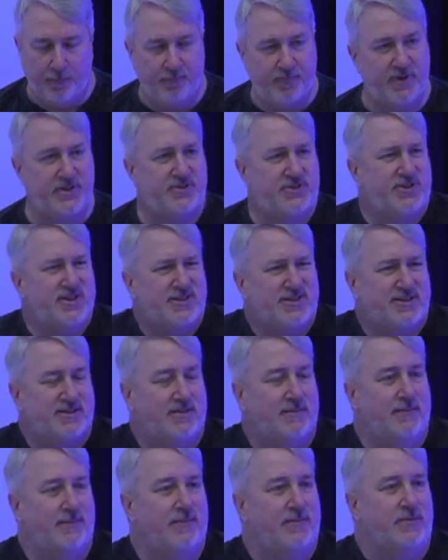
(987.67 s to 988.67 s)
but just
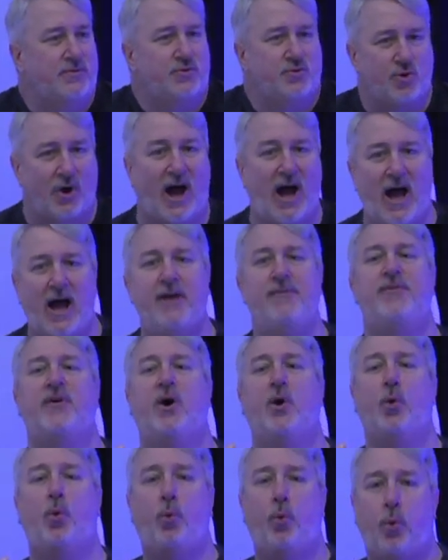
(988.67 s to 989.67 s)
drive
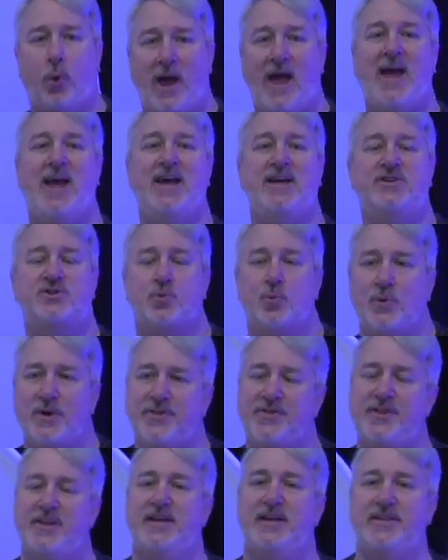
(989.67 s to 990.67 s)
a wedge
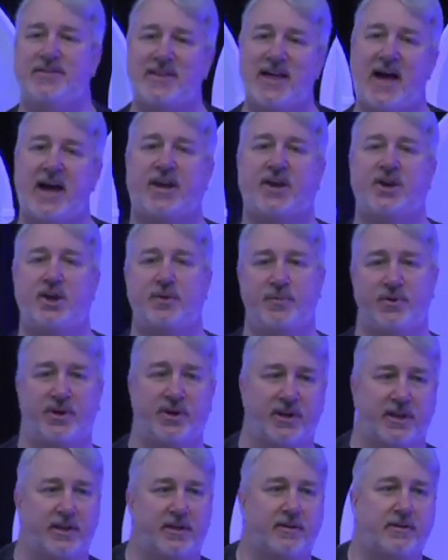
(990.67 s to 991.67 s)
within that
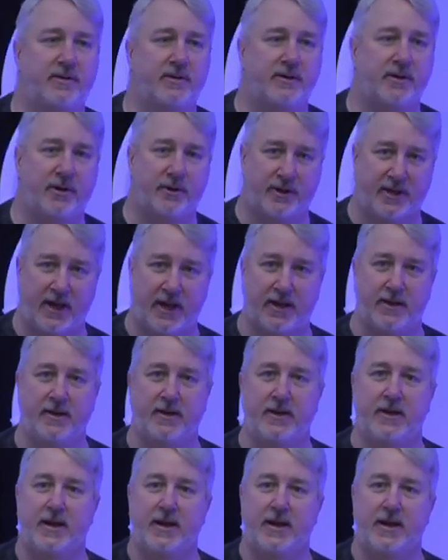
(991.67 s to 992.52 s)
community, okay?